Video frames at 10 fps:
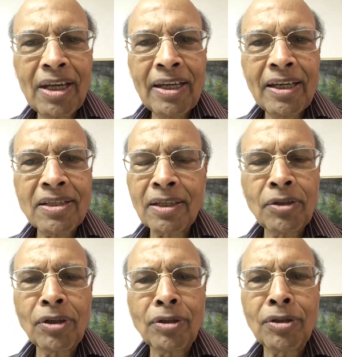He said,
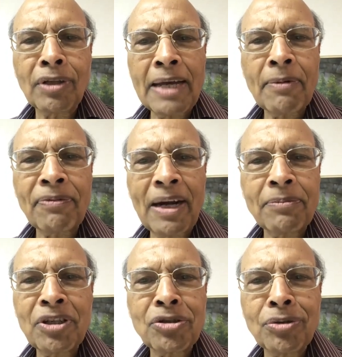no, I'm a
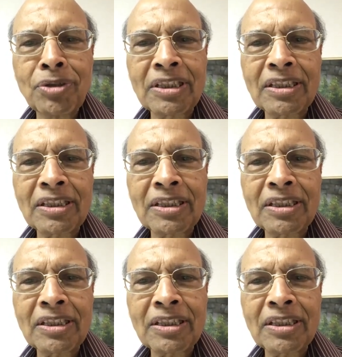PharmD student.